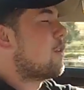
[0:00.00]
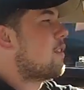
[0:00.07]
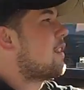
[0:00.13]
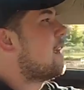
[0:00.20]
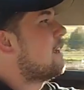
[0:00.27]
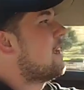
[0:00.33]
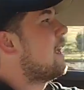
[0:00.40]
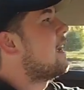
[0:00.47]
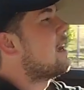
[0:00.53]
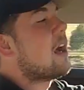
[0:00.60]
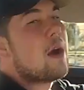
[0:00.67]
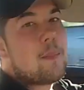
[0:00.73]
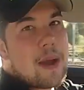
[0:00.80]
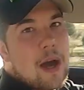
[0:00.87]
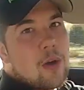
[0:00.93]
thinking
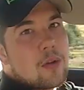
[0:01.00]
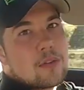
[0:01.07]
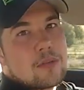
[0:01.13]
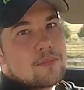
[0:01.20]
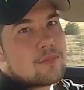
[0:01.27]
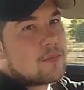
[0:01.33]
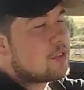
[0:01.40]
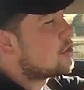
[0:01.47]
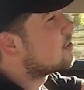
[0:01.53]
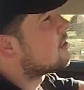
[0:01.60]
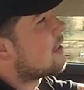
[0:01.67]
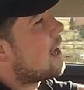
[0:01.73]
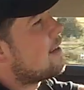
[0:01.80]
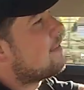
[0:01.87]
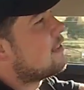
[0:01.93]
about
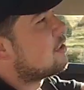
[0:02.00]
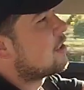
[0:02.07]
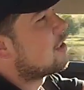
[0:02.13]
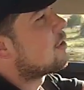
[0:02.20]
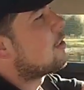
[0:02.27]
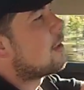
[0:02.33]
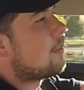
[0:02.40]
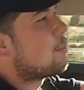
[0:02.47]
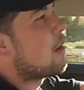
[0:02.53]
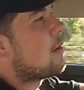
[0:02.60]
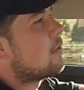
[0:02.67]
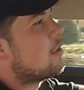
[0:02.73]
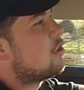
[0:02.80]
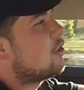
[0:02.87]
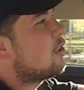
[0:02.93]
just life in general, it
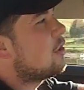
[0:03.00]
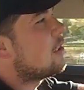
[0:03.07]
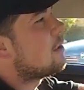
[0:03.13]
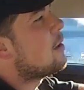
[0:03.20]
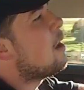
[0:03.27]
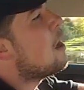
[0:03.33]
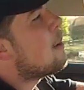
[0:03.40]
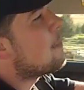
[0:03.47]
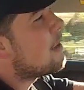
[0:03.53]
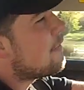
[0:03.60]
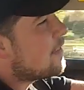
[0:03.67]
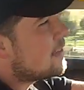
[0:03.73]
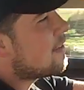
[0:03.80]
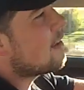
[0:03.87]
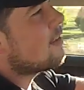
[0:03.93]
probably shouldn't. But
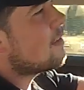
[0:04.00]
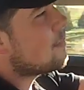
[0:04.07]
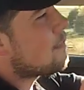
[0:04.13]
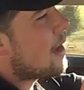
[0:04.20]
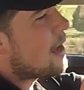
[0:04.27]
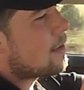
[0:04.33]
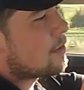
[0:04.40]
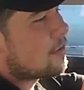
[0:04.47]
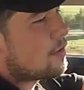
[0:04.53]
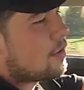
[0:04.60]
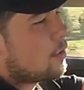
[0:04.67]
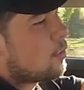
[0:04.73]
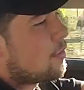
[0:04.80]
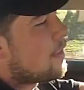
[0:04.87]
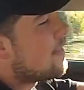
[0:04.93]
if it doesn't matter to
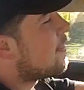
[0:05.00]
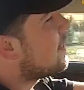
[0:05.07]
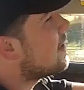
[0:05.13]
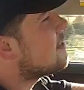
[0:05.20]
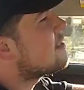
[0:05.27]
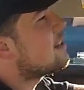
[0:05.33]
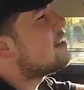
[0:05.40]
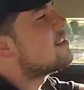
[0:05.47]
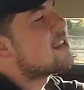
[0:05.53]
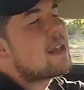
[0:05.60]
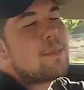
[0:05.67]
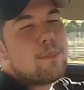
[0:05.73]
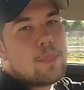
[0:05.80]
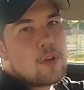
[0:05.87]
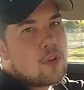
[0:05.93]
you, then this is
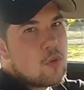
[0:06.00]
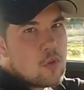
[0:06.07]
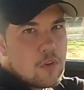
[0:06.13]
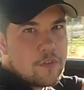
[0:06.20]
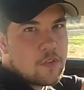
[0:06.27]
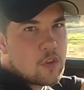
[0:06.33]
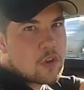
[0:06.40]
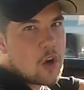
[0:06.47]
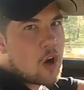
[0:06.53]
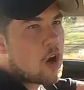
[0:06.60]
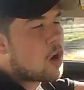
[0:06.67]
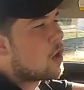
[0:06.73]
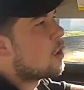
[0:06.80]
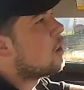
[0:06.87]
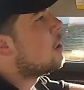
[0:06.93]
a beautiful
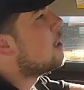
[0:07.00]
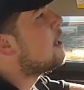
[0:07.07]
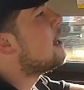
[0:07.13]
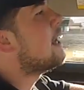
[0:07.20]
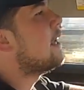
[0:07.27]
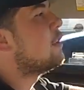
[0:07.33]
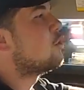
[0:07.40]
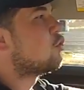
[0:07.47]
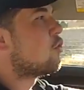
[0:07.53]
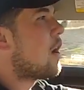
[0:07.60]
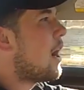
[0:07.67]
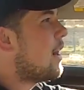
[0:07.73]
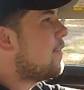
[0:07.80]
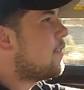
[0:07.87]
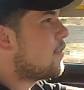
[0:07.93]
car. It
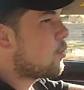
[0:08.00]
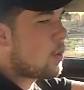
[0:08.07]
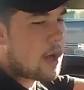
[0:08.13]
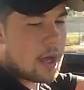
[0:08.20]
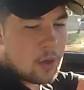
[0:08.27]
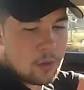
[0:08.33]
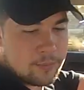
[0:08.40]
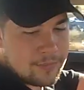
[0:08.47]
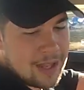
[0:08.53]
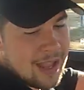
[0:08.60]
drives well.